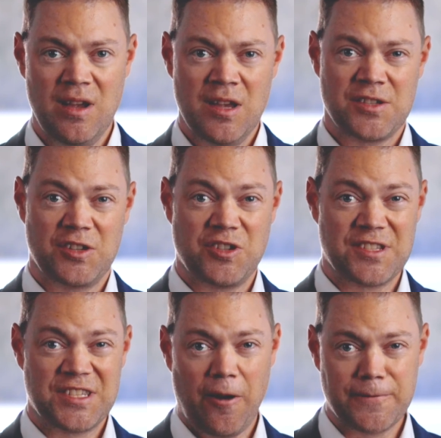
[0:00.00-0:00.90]
such
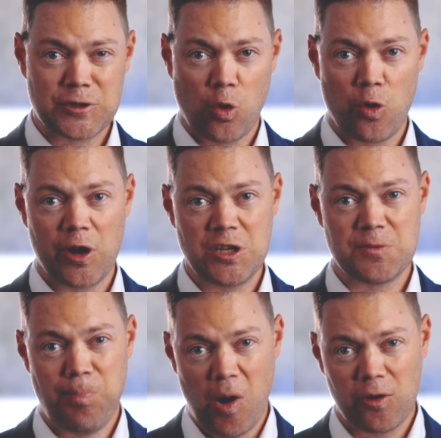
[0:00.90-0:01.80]
as self-storage,
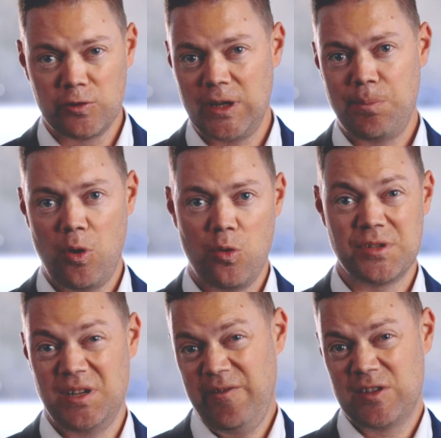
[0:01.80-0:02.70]
bottle
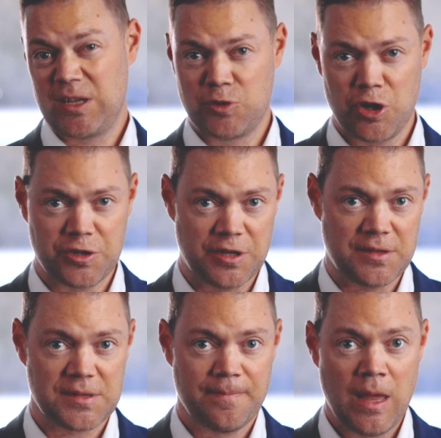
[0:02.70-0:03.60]
depots, and even some
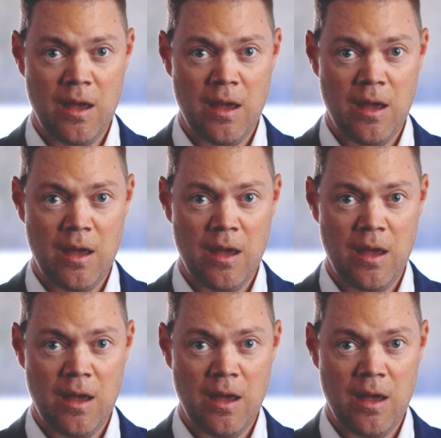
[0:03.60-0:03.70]
churches.